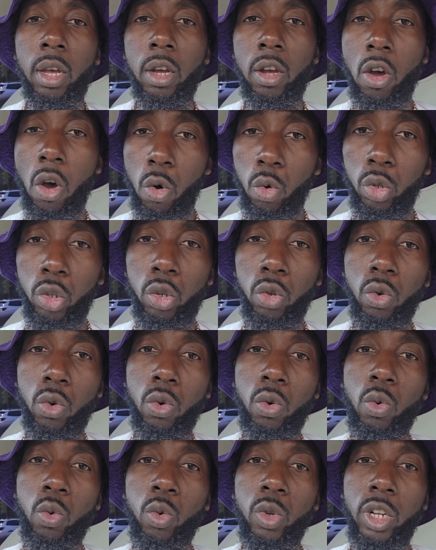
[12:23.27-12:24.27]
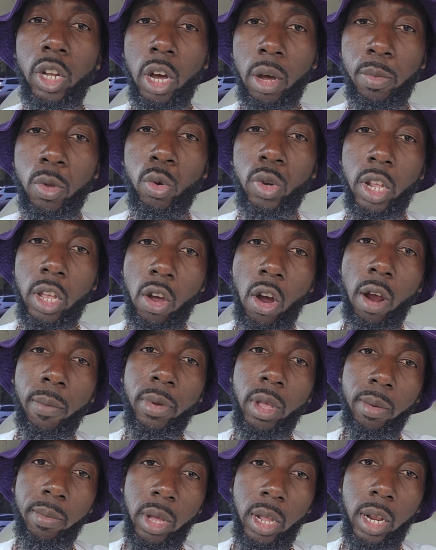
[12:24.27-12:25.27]
go to
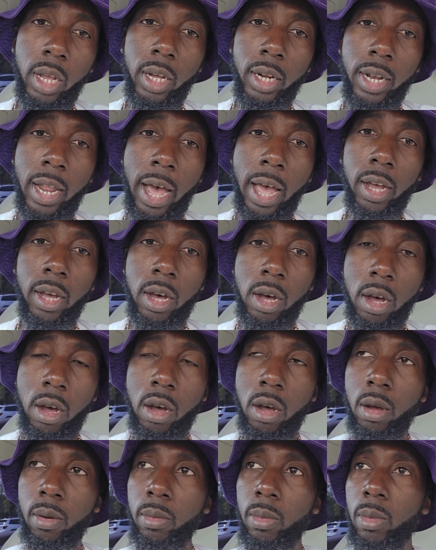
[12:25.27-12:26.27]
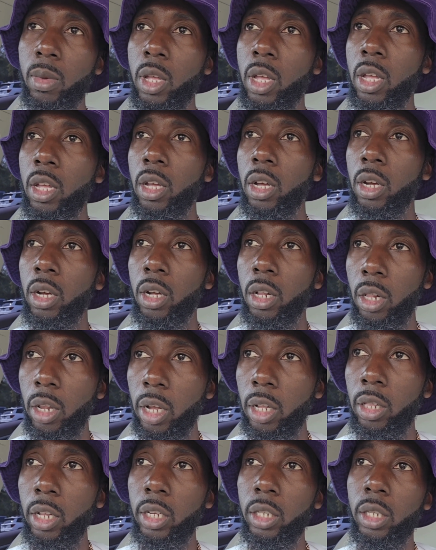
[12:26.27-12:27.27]
wdrbmedia.com,
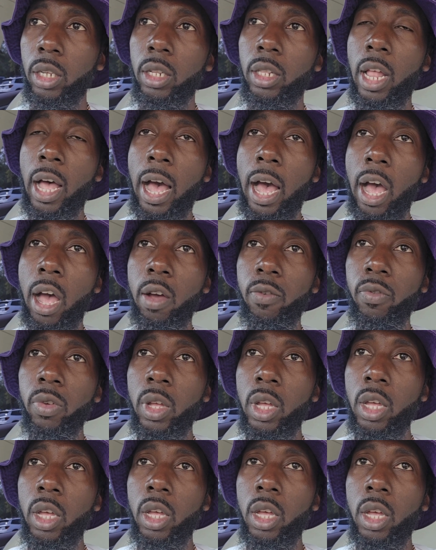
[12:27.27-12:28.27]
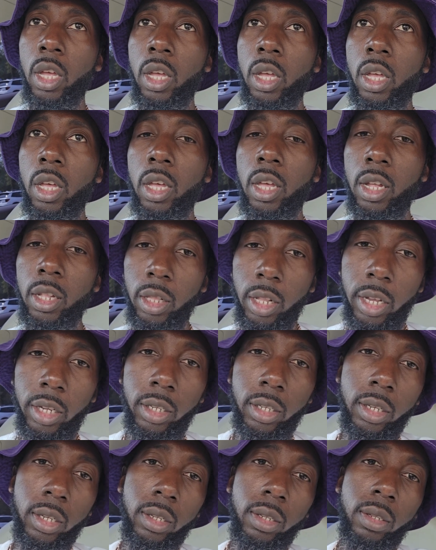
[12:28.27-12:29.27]
click listen live, and
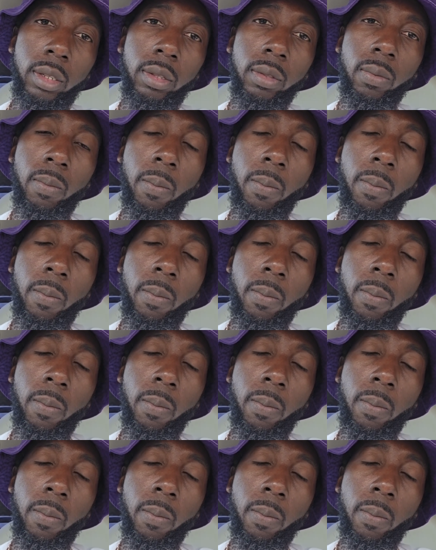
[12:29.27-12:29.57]
listen